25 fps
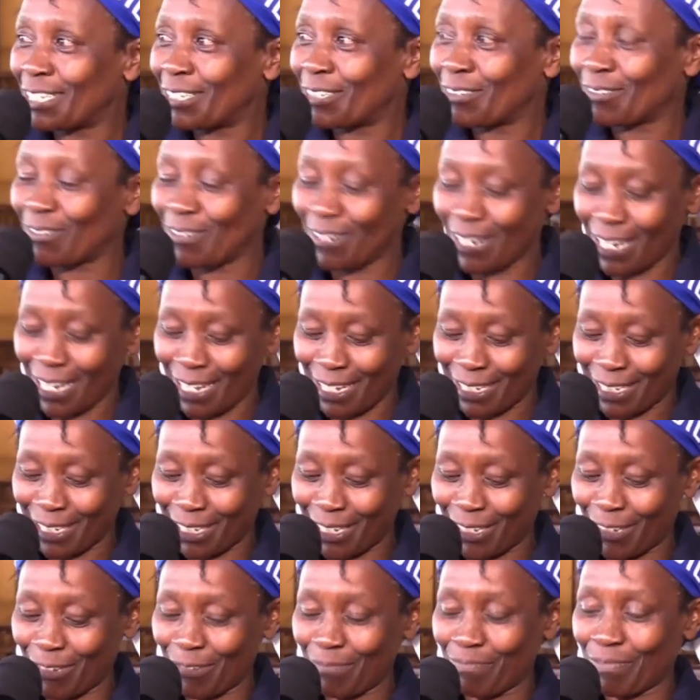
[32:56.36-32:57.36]
to
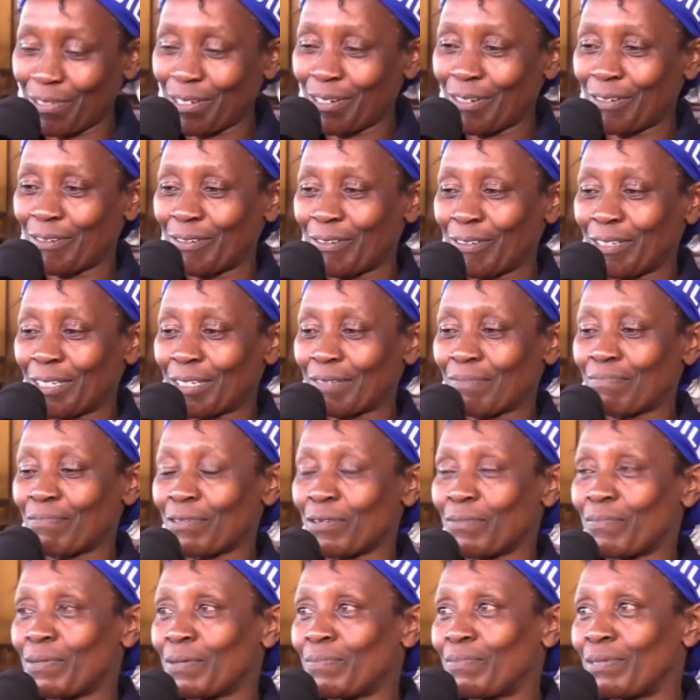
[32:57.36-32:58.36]
ask you, because
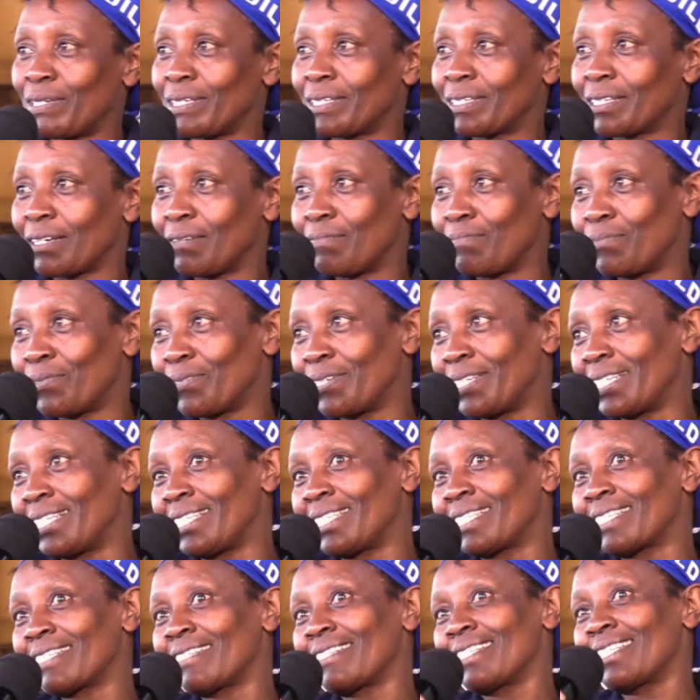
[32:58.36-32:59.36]
probably somebody
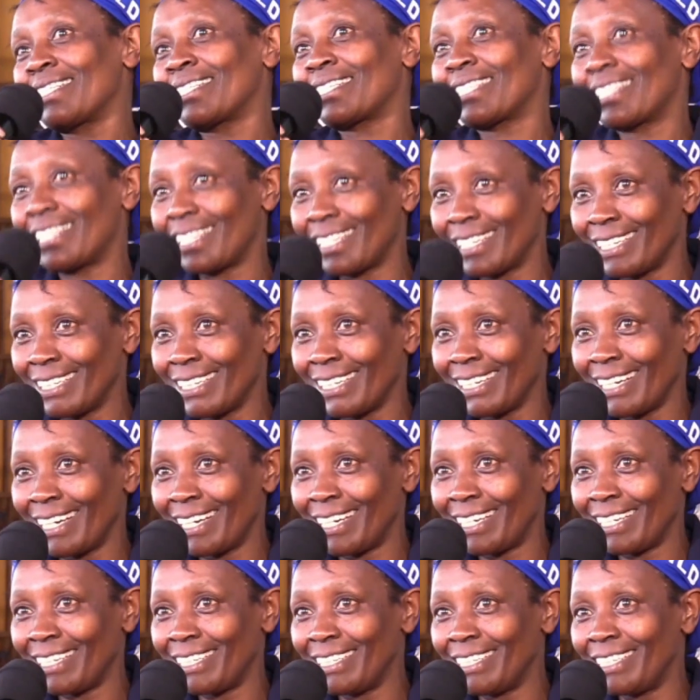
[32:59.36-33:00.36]
is listening
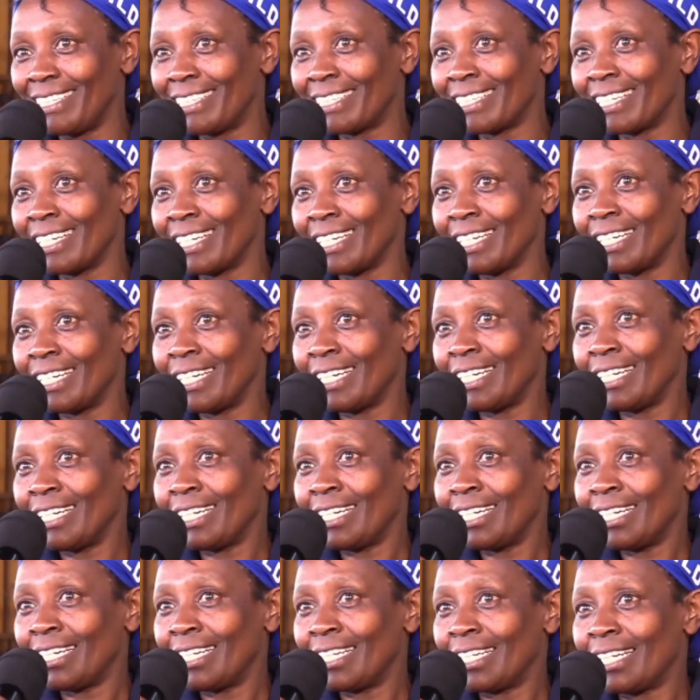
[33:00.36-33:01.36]
and
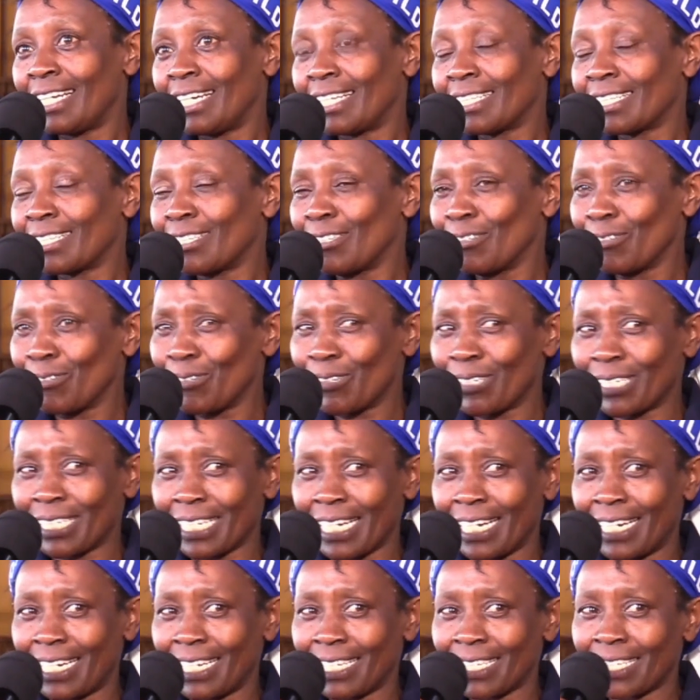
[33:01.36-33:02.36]
does not
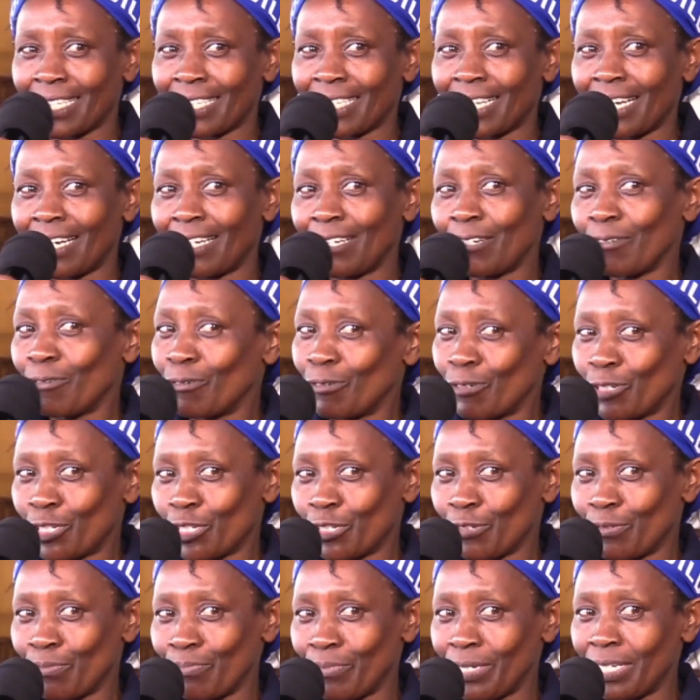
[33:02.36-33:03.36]
understand
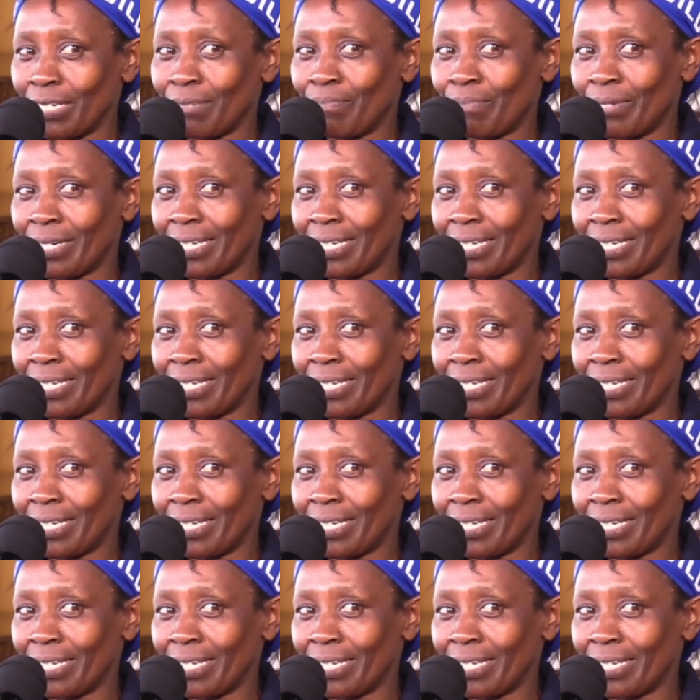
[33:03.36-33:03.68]
what you mean by